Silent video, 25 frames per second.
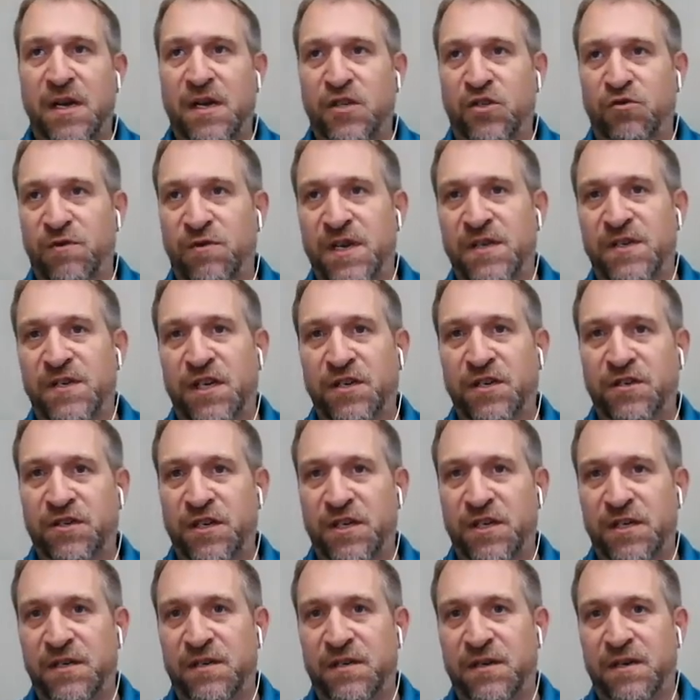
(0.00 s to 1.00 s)

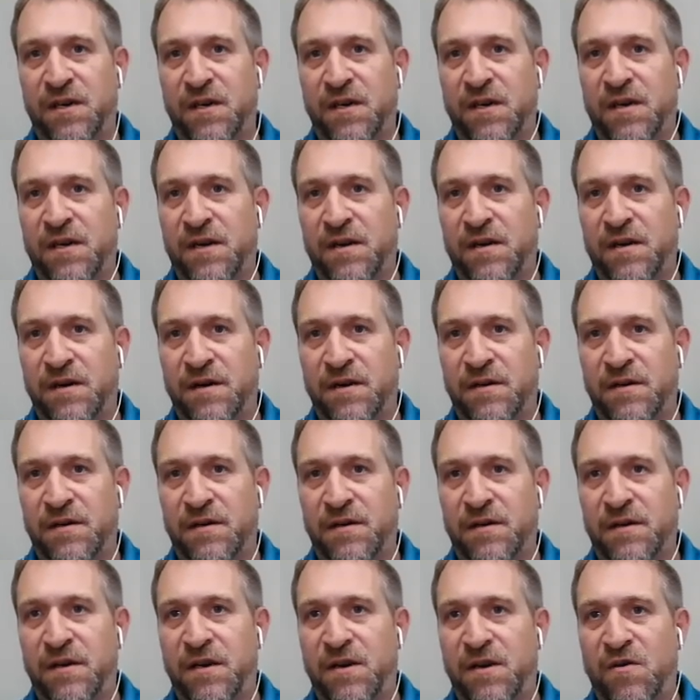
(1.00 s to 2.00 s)
transition,
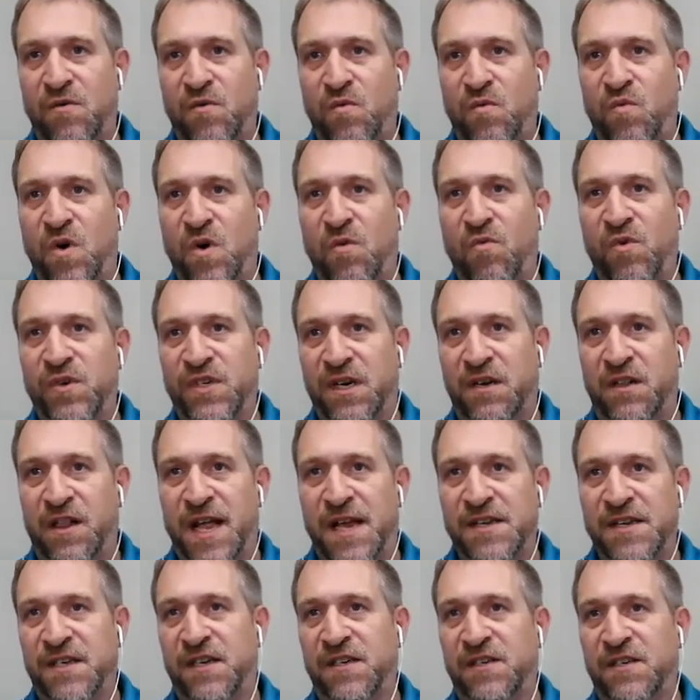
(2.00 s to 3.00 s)
what was a
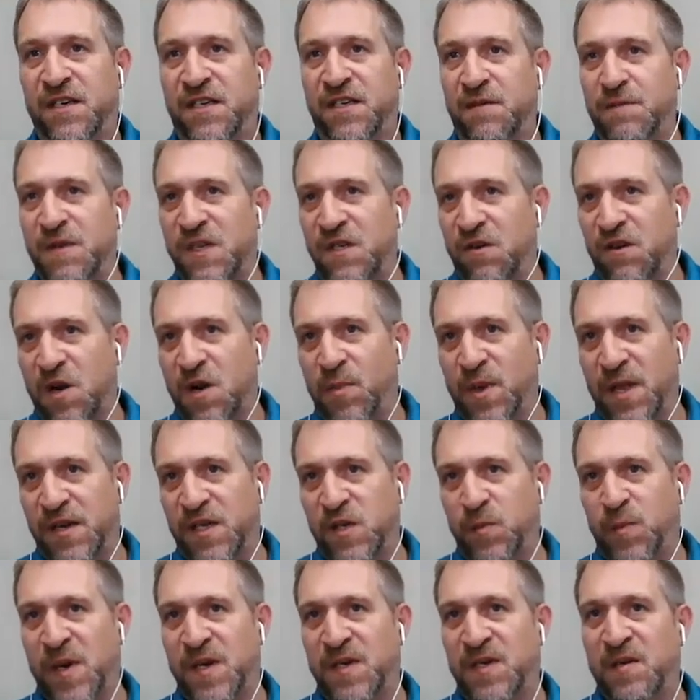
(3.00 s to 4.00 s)
classic system that took up a lot of
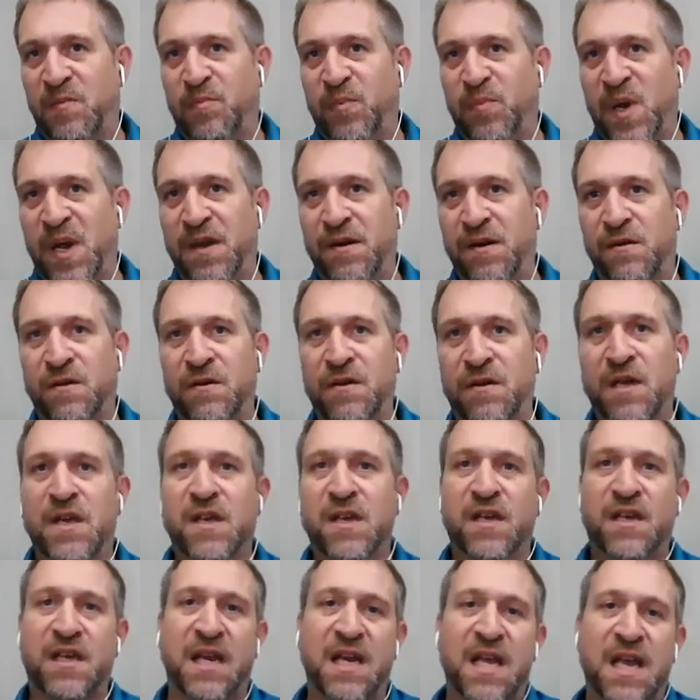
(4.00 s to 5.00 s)
space in a panel,
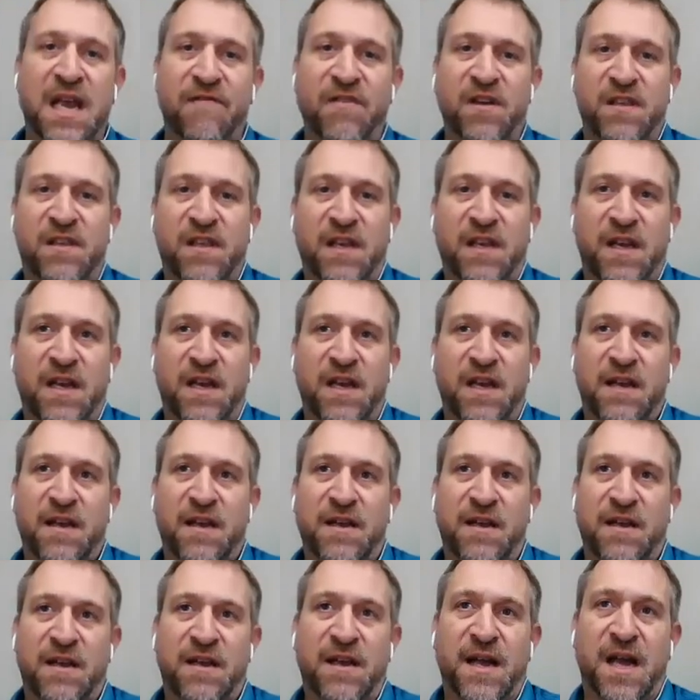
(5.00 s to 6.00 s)
getting everything
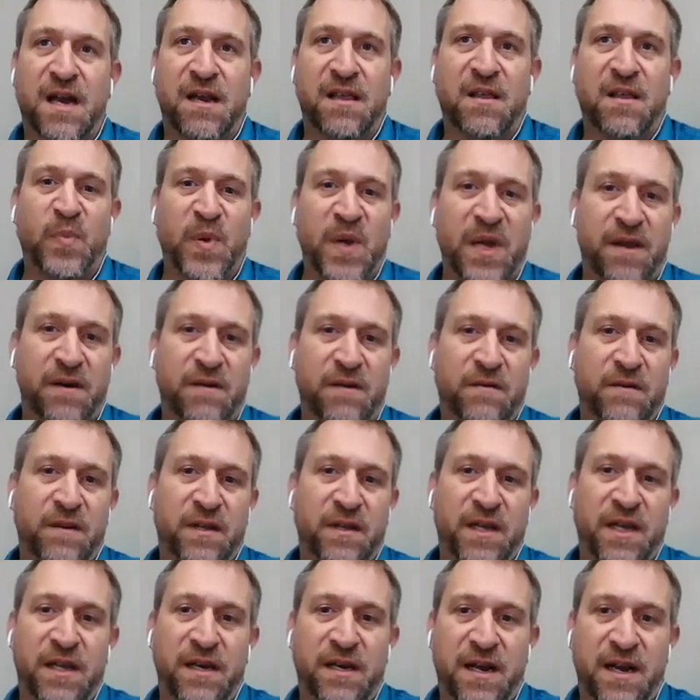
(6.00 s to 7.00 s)
out of the panel
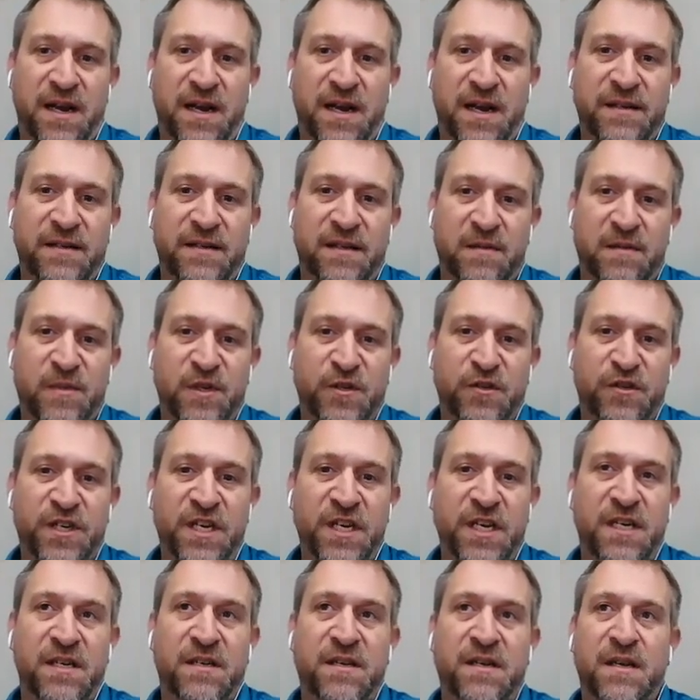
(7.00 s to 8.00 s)
and onto the
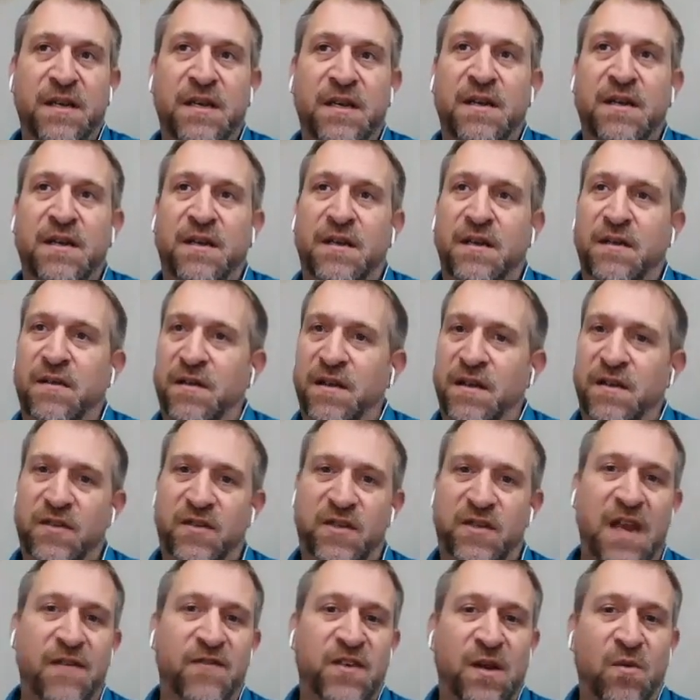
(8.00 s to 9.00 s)
machine,
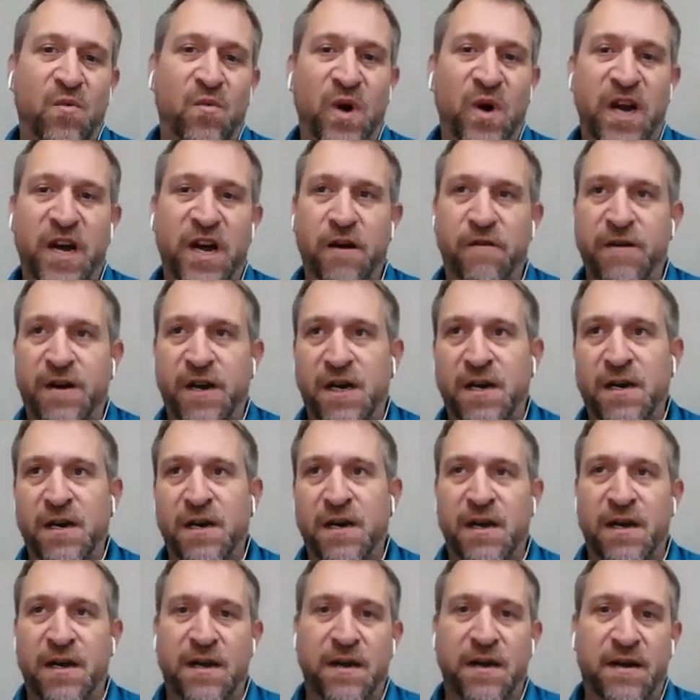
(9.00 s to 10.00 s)
saves on wiring,
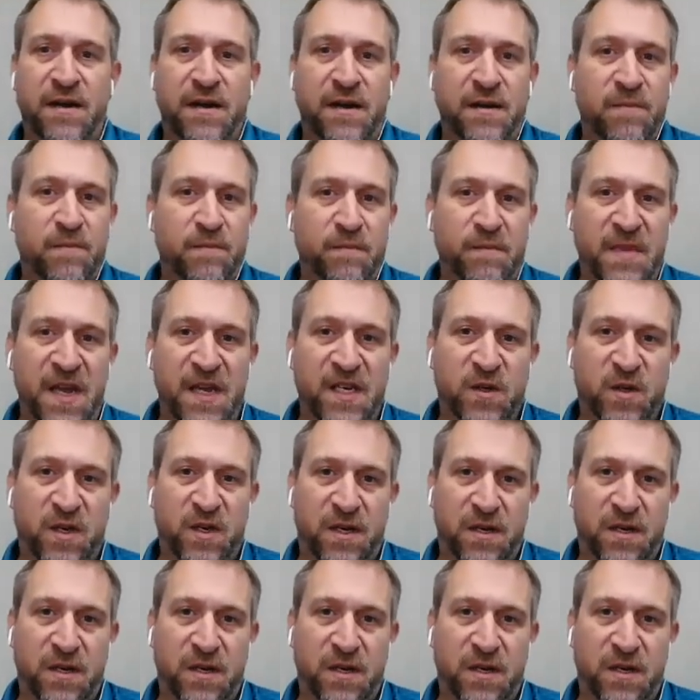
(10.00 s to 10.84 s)
makes